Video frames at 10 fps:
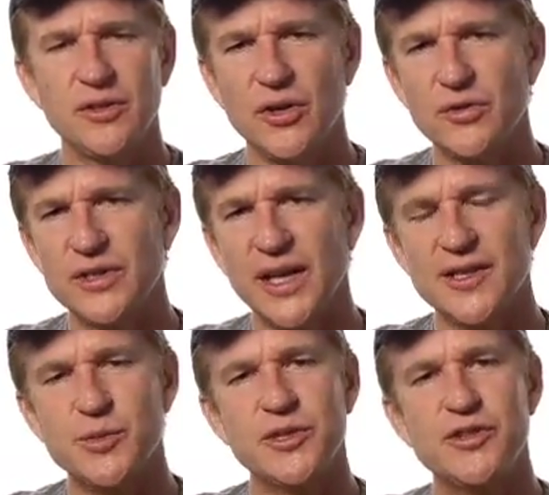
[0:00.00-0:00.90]
Don't tell
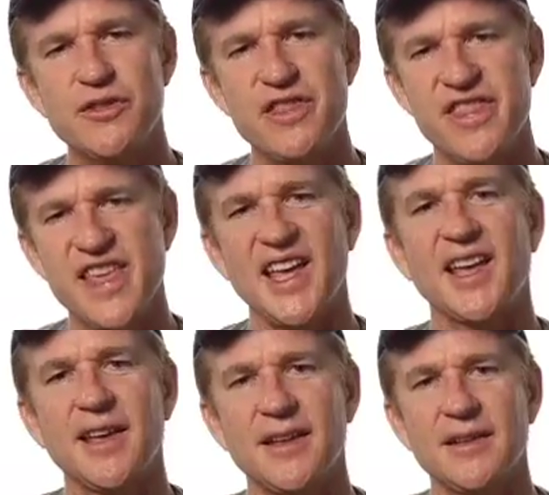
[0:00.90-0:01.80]
us what you
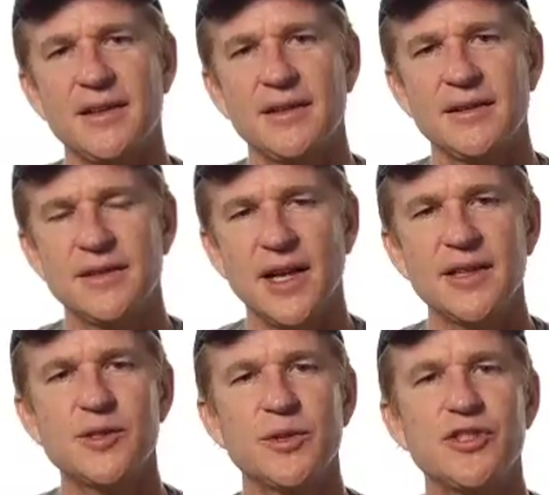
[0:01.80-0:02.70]
think. Tell
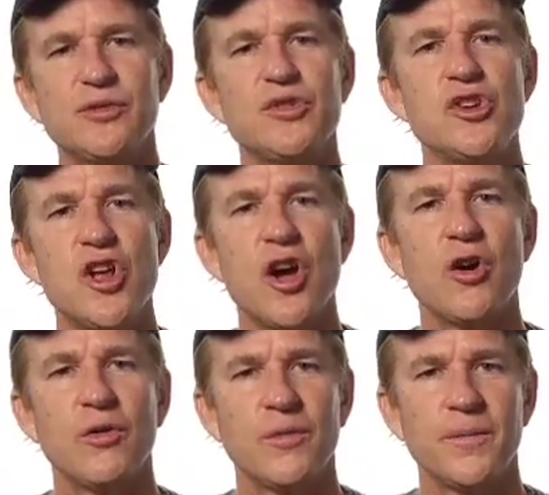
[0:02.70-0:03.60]
us what you
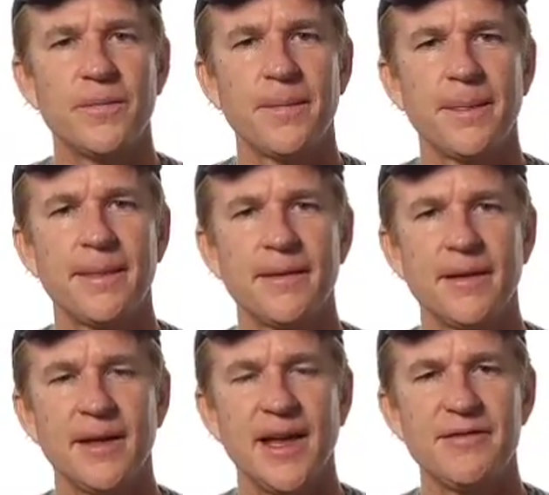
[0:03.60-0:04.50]
know.
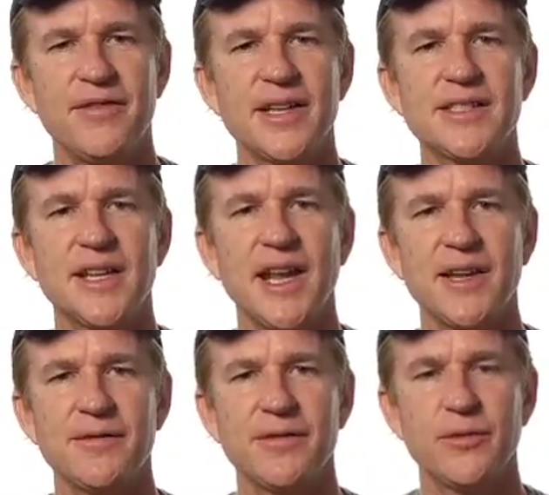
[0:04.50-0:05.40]

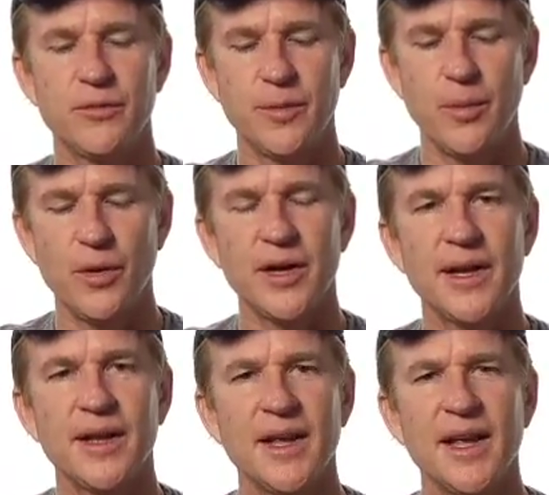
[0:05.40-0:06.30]
Investigative
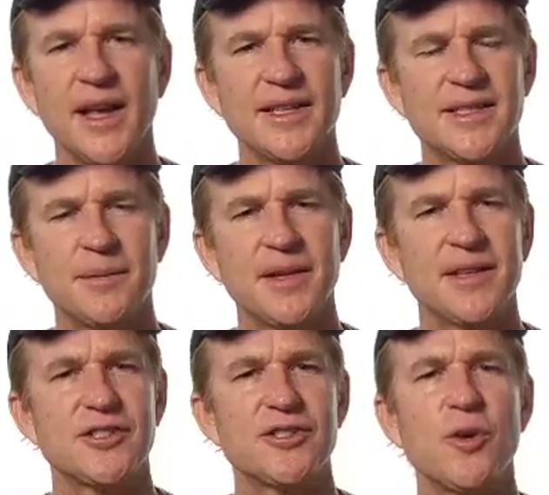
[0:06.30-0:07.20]
reporting is something
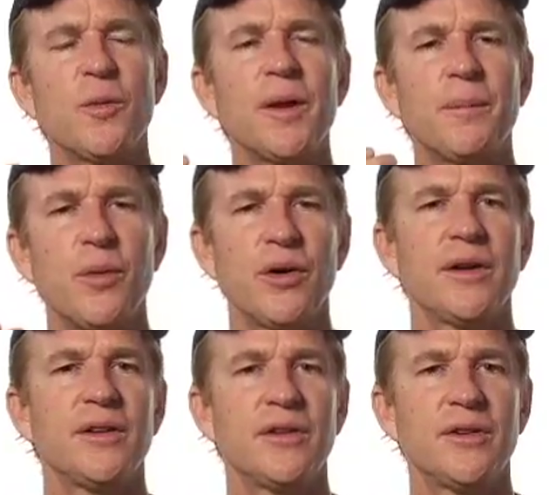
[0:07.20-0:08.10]
that's so
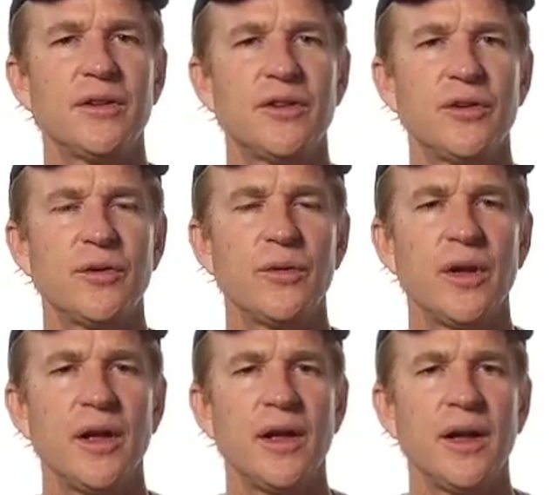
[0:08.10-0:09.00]
important to,
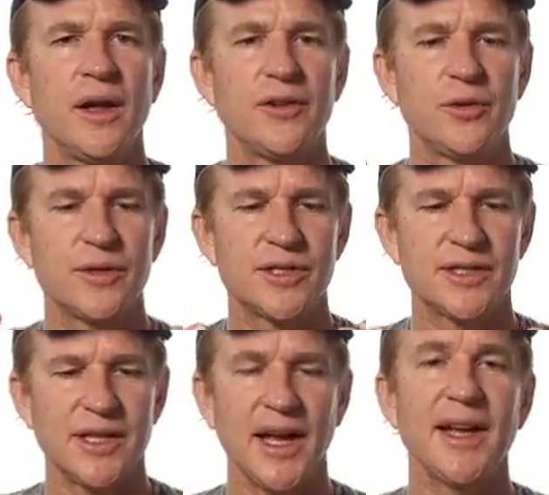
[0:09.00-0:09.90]
to a
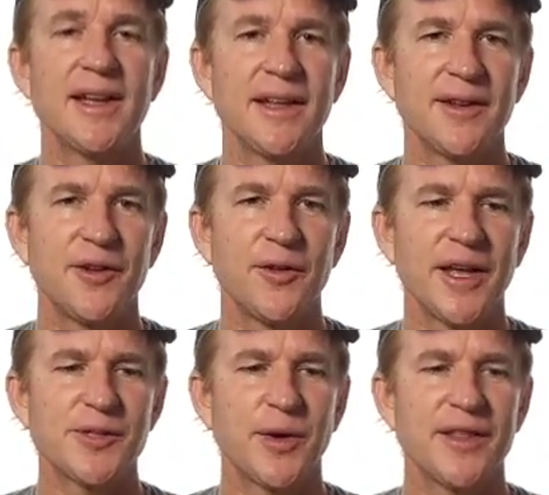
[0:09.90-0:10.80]
society. You know,
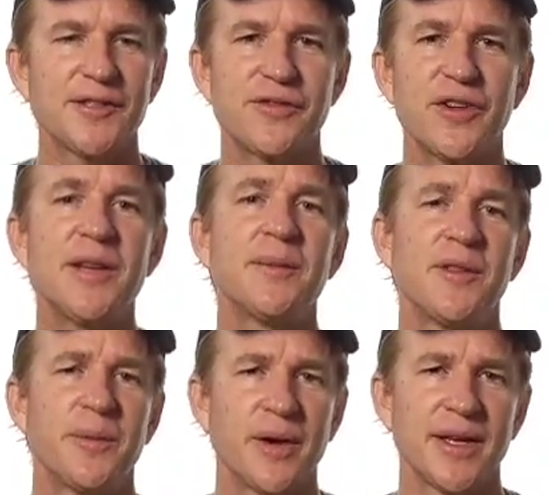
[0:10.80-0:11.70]
that's why there's freedom of
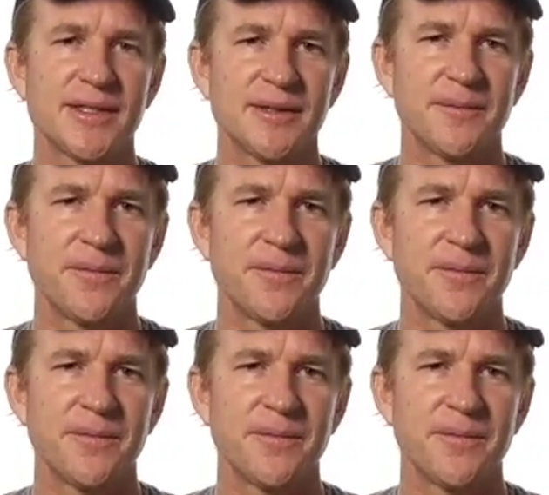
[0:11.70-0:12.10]
the press.